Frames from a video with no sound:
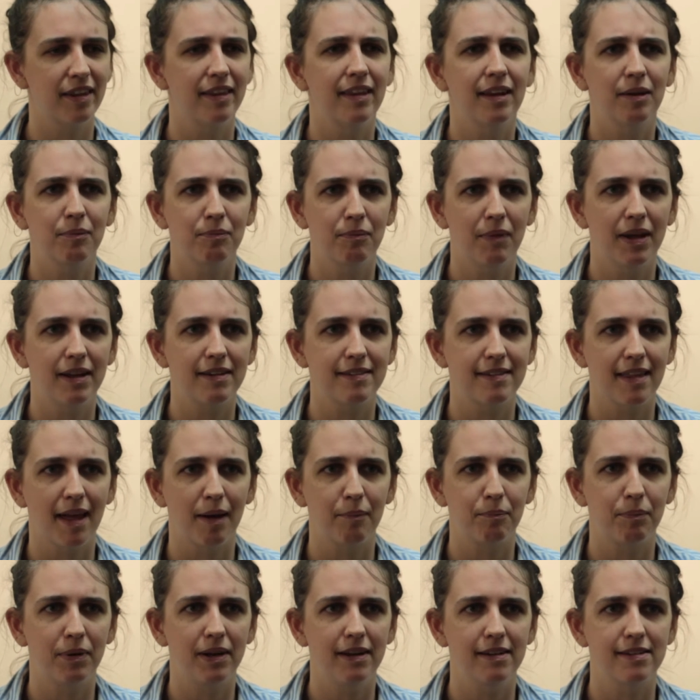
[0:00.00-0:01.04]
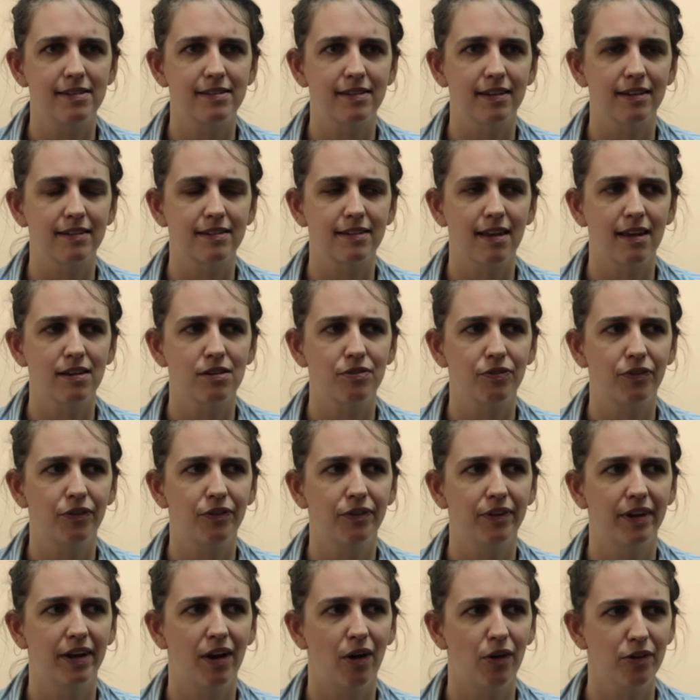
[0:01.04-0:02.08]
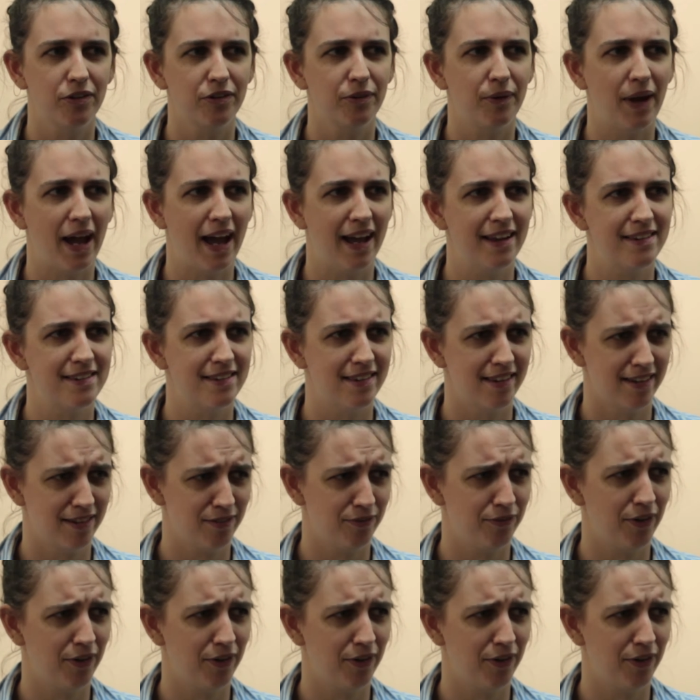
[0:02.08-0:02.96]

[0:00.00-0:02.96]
I think, makes that piece successful, and also adds this